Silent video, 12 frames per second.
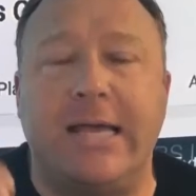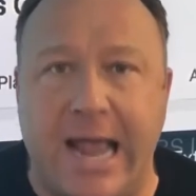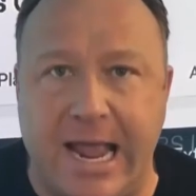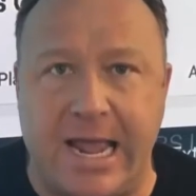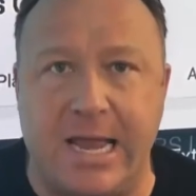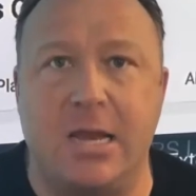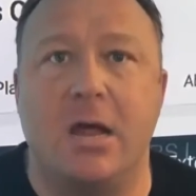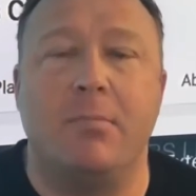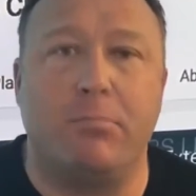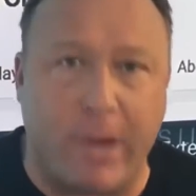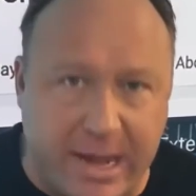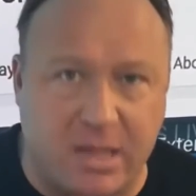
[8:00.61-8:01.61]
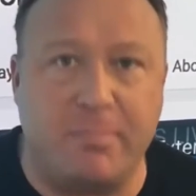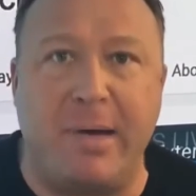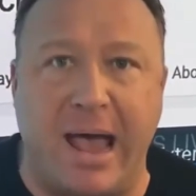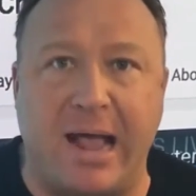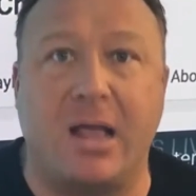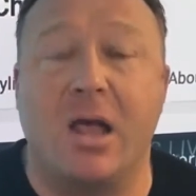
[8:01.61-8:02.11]
can break the
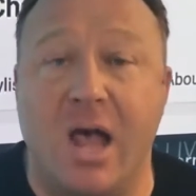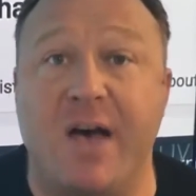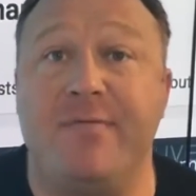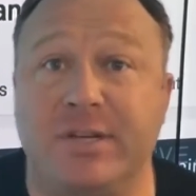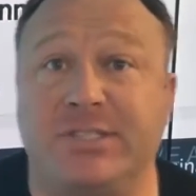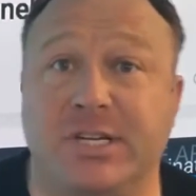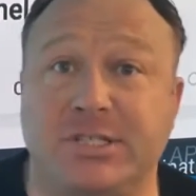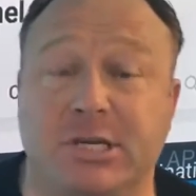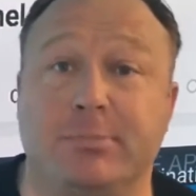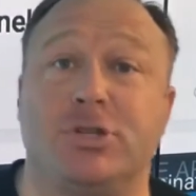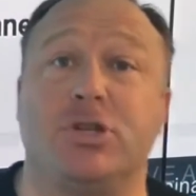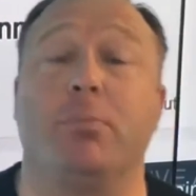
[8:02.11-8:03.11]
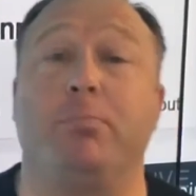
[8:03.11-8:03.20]
back of this system.